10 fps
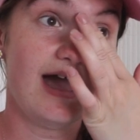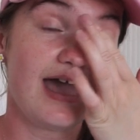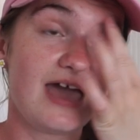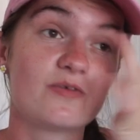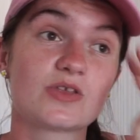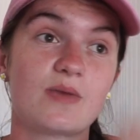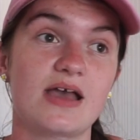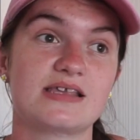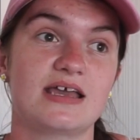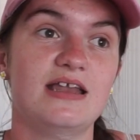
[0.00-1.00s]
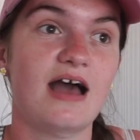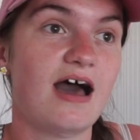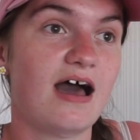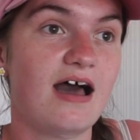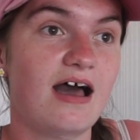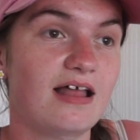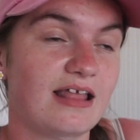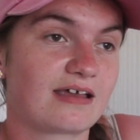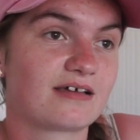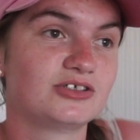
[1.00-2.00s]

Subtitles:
It was amazing, like,